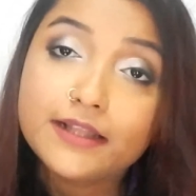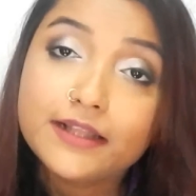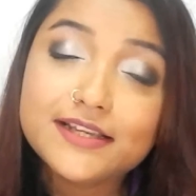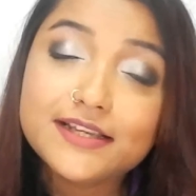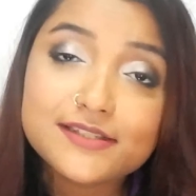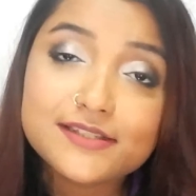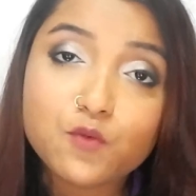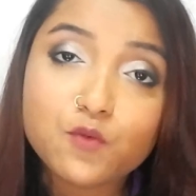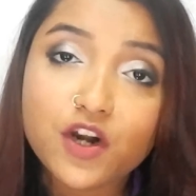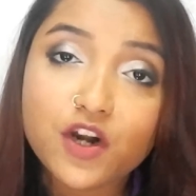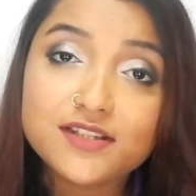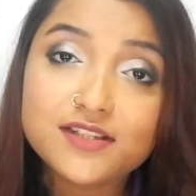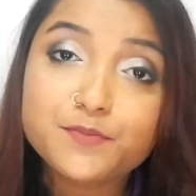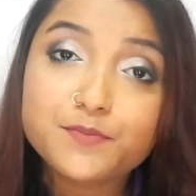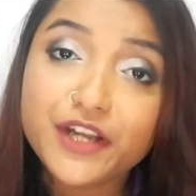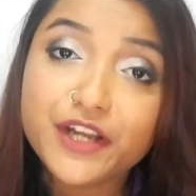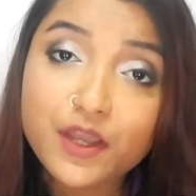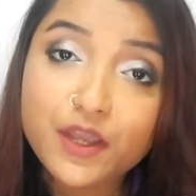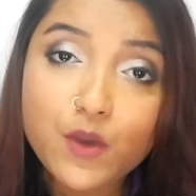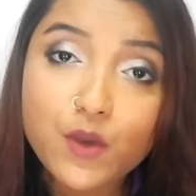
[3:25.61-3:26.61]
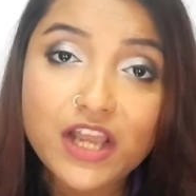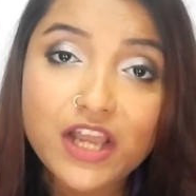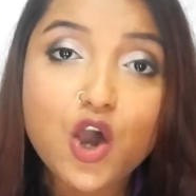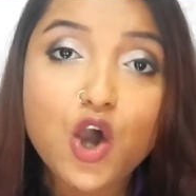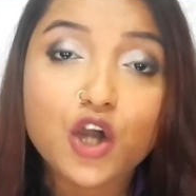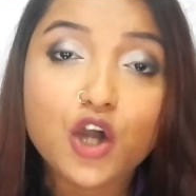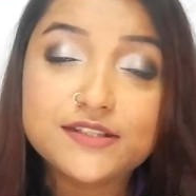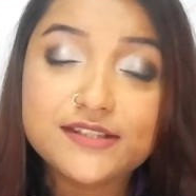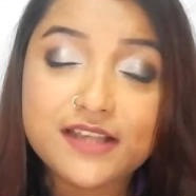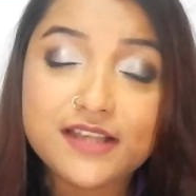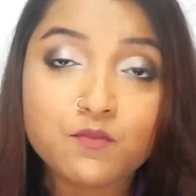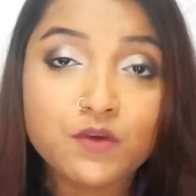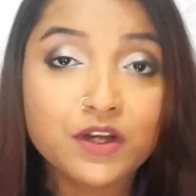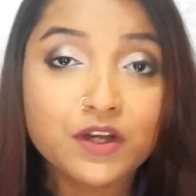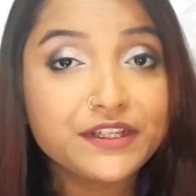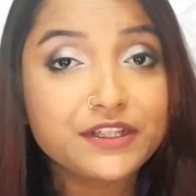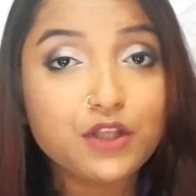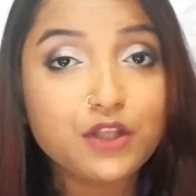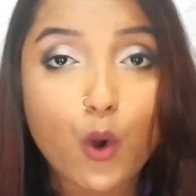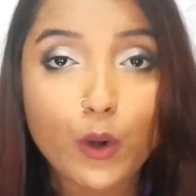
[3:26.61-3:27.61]
This works pretty well on
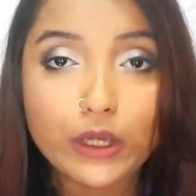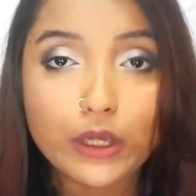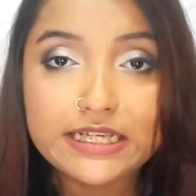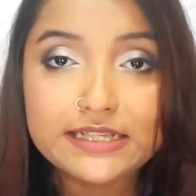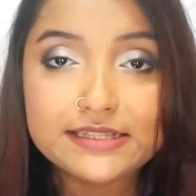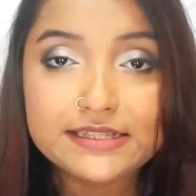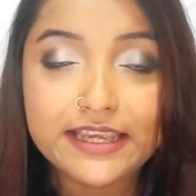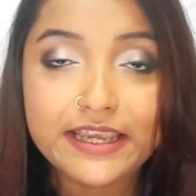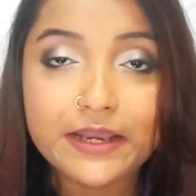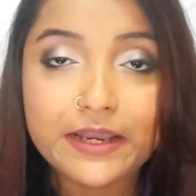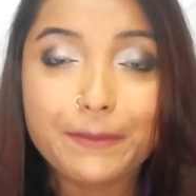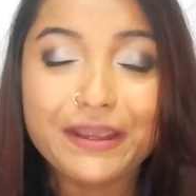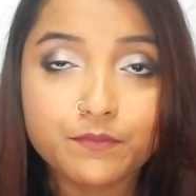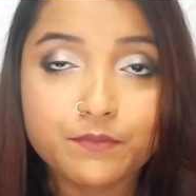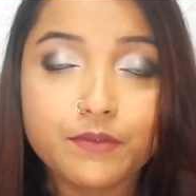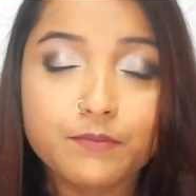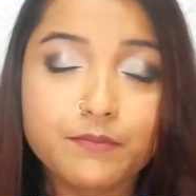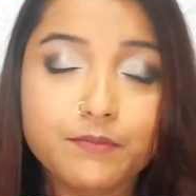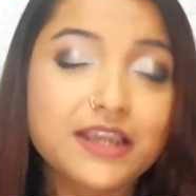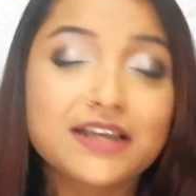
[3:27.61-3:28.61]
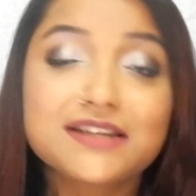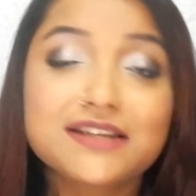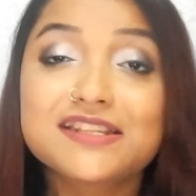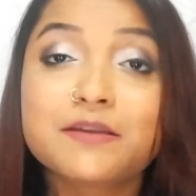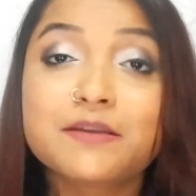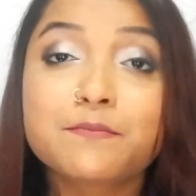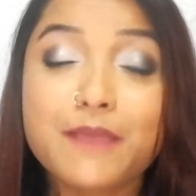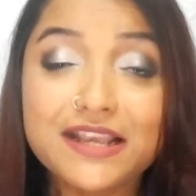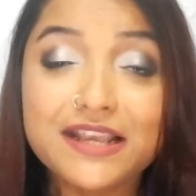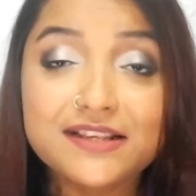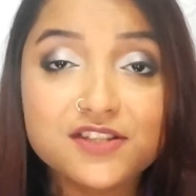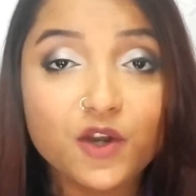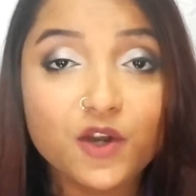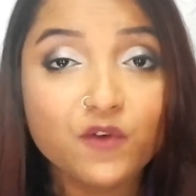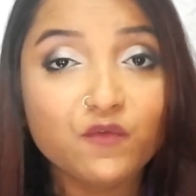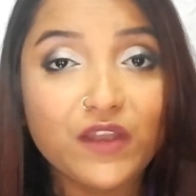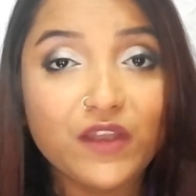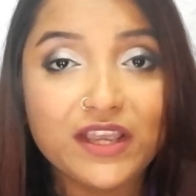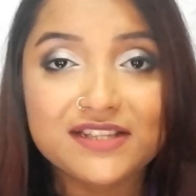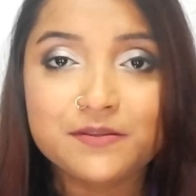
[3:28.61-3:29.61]
someone with oily skin because it makes
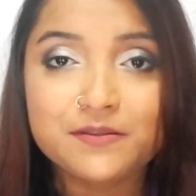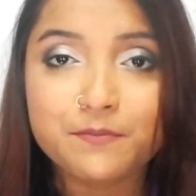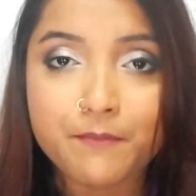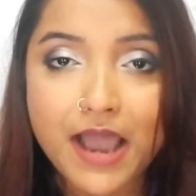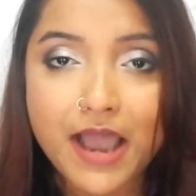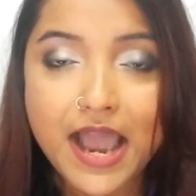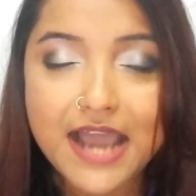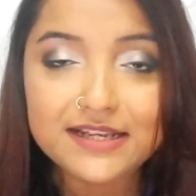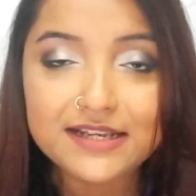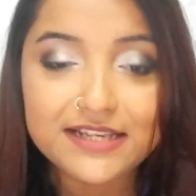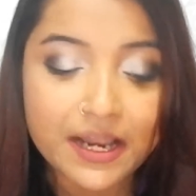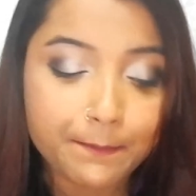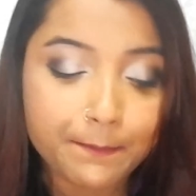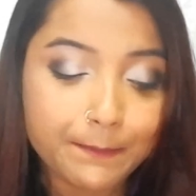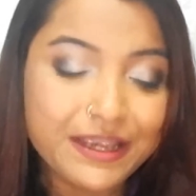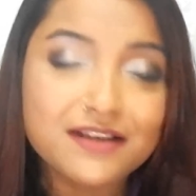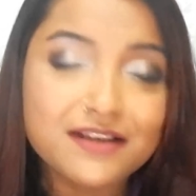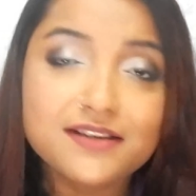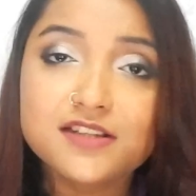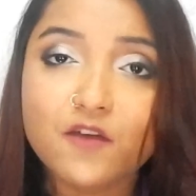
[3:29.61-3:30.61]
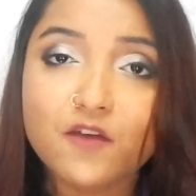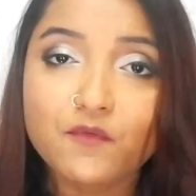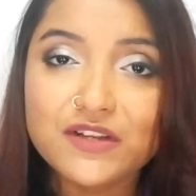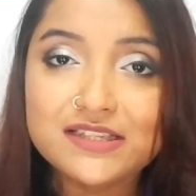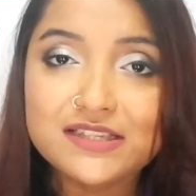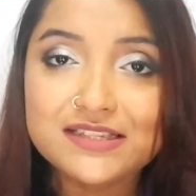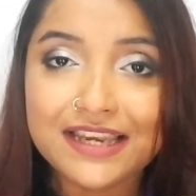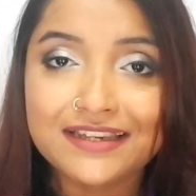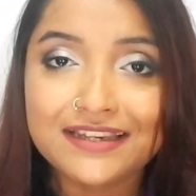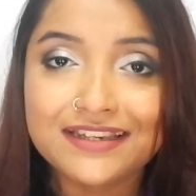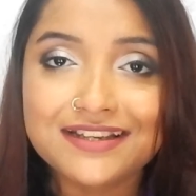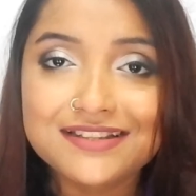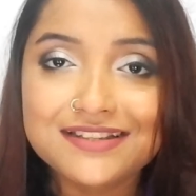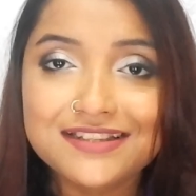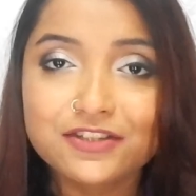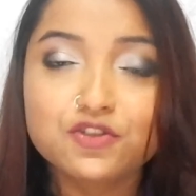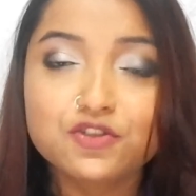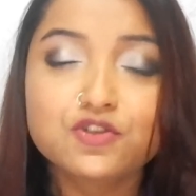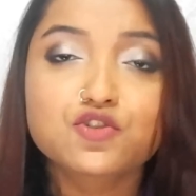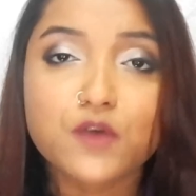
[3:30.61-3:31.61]
your face matte, and because of its
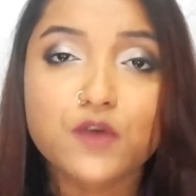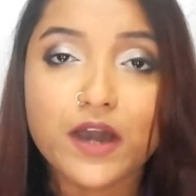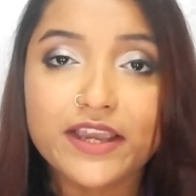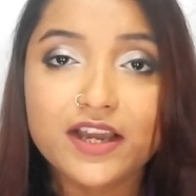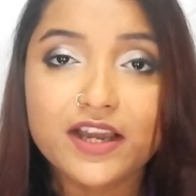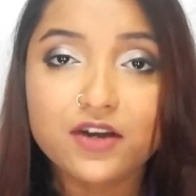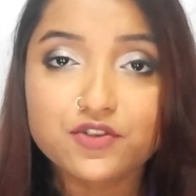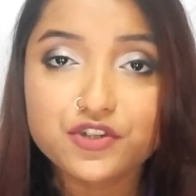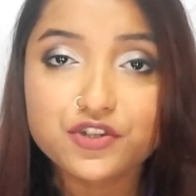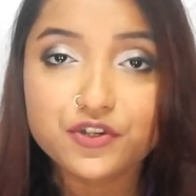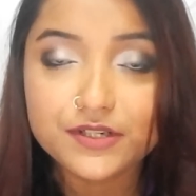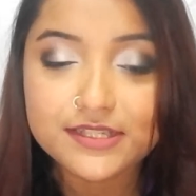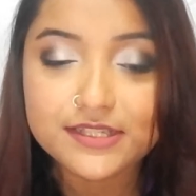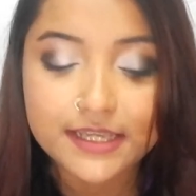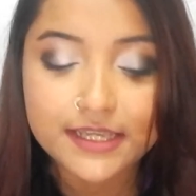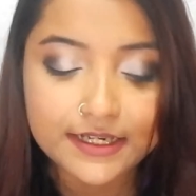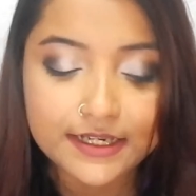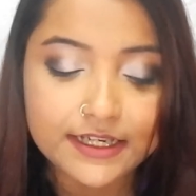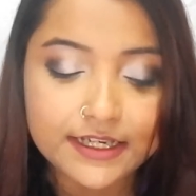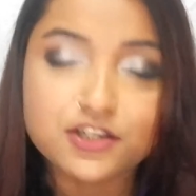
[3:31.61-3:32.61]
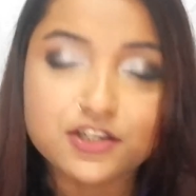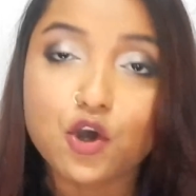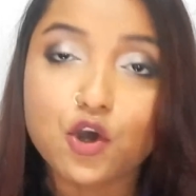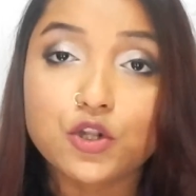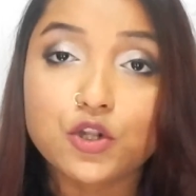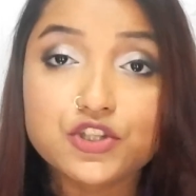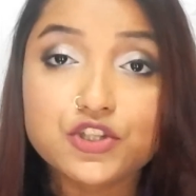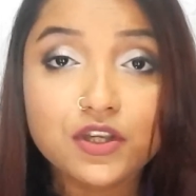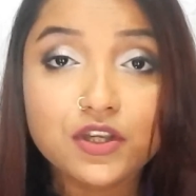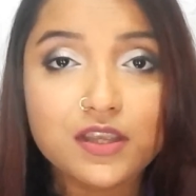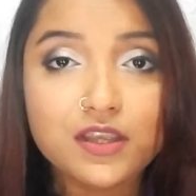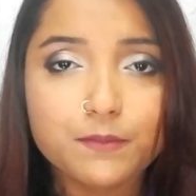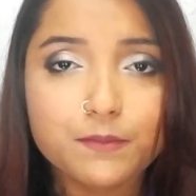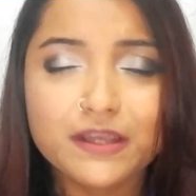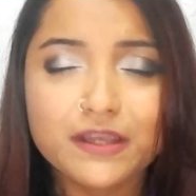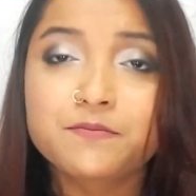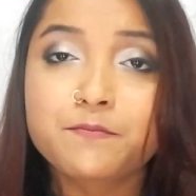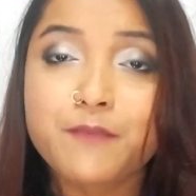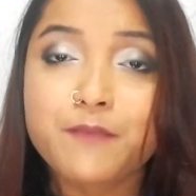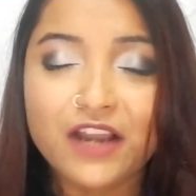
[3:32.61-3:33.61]
tendency to dry out your skin, it also
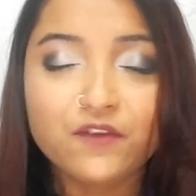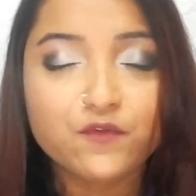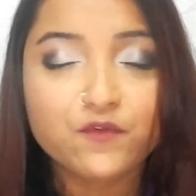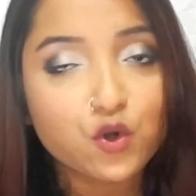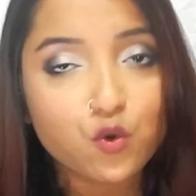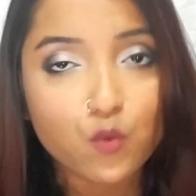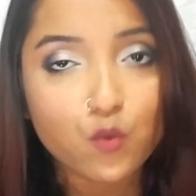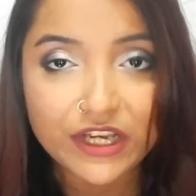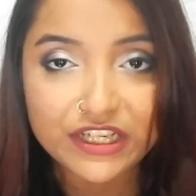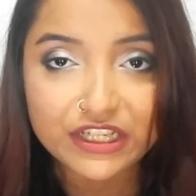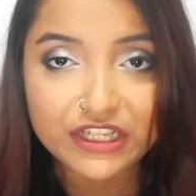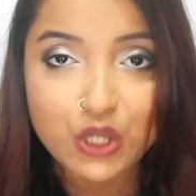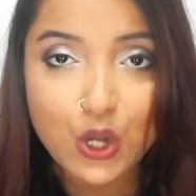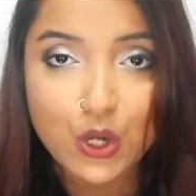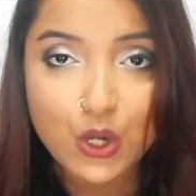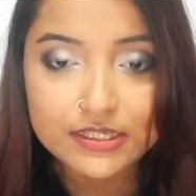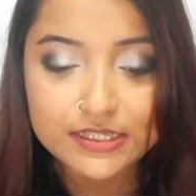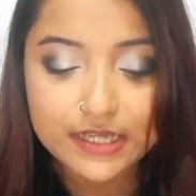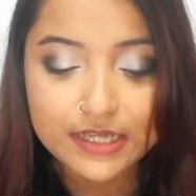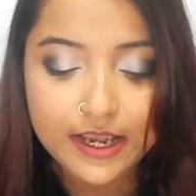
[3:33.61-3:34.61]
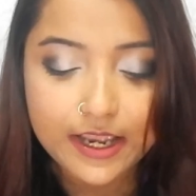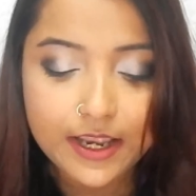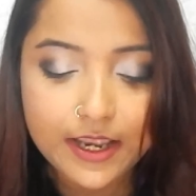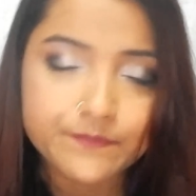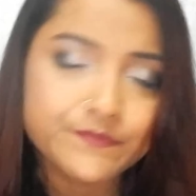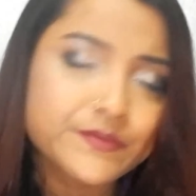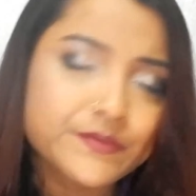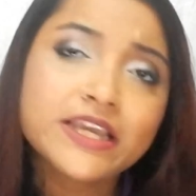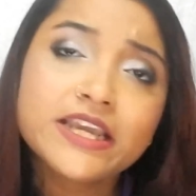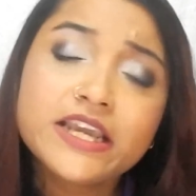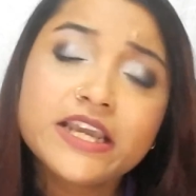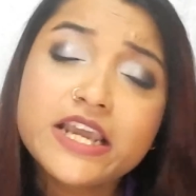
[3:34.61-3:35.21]
keeps it matte for quite a long time.